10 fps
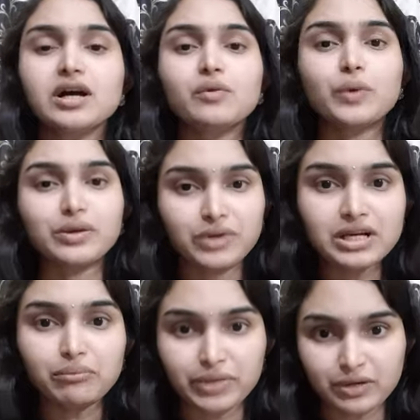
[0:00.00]
when we
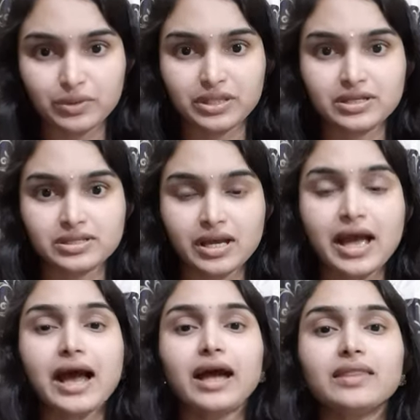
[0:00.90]
compare with this
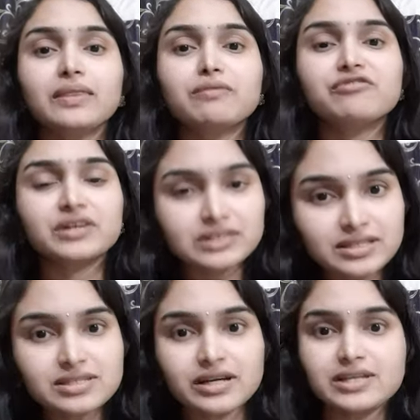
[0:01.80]
and further
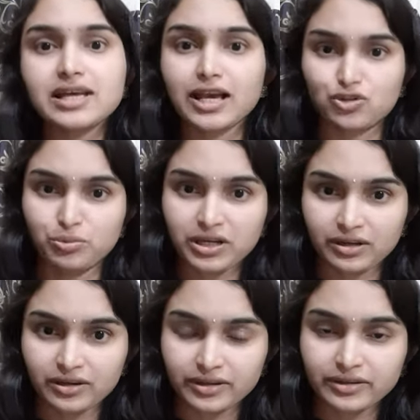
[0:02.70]
studies has to be
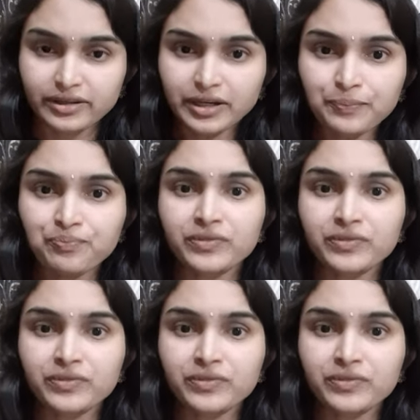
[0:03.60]
conducted